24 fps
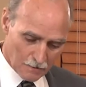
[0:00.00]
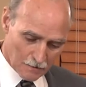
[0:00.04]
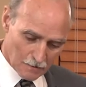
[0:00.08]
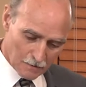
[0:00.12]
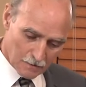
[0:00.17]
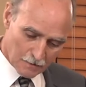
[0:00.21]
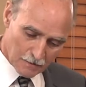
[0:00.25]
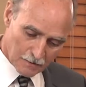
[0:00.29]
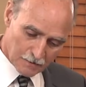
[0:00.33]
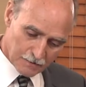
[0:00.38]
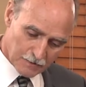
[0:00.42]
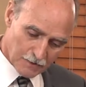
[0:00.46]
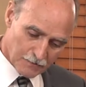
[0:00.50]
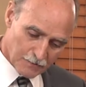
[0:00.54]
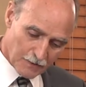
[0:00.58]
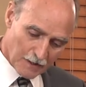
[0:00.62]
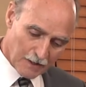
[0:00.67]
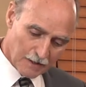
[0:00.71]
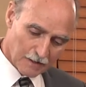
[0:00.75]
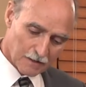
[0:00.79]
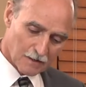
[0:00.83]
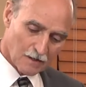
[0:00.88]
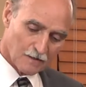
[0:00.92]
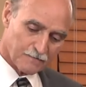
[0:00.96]
uh, to
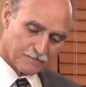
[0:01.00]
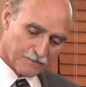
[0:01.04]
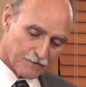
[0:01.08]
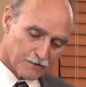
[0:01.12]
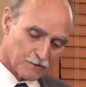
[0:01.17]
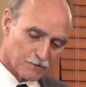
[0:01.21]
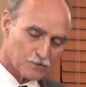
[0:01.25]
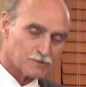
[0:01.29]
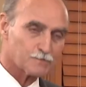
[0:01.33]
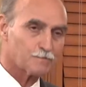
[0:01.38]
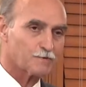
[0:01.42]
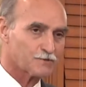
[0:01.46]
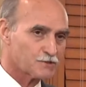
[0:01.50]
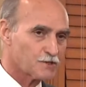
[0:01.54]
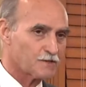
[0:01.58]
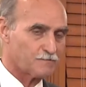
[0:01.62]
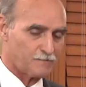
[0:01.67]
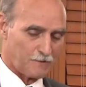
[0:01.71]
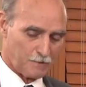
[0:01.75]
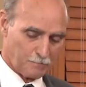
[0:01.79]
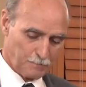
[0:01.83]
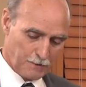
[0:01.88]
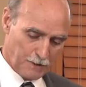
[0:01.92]
thank a few specific